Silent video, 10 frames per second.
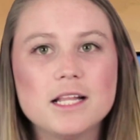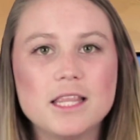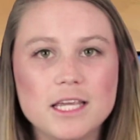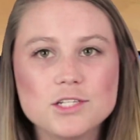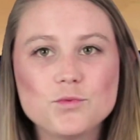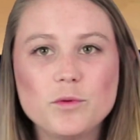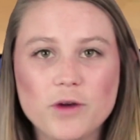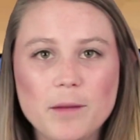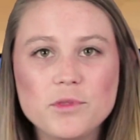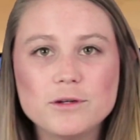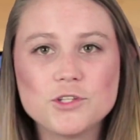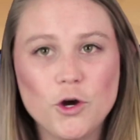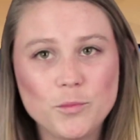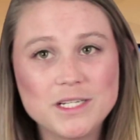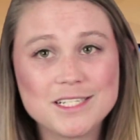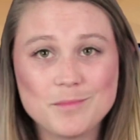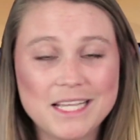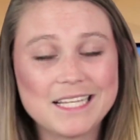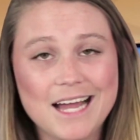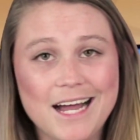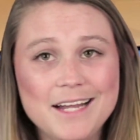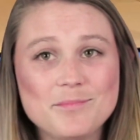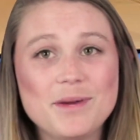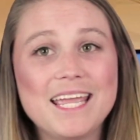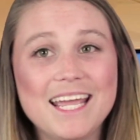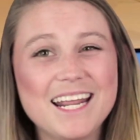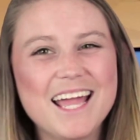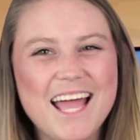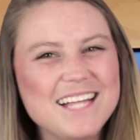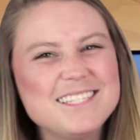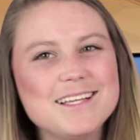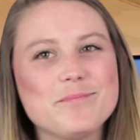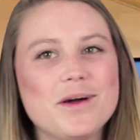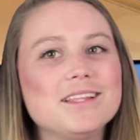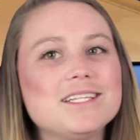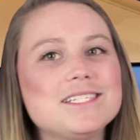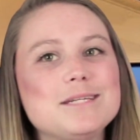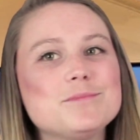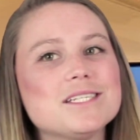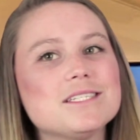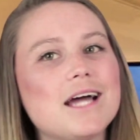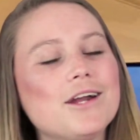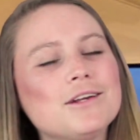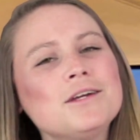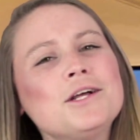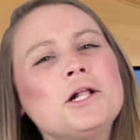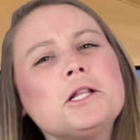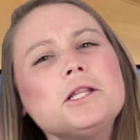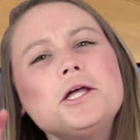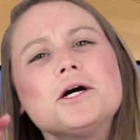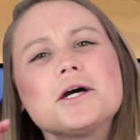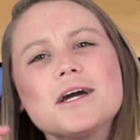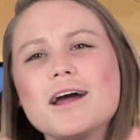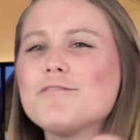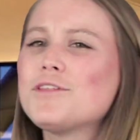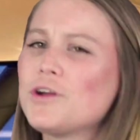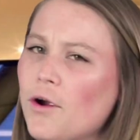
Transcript: These will prep those hoping to make the cut by getting a heads up on the team's desired look of the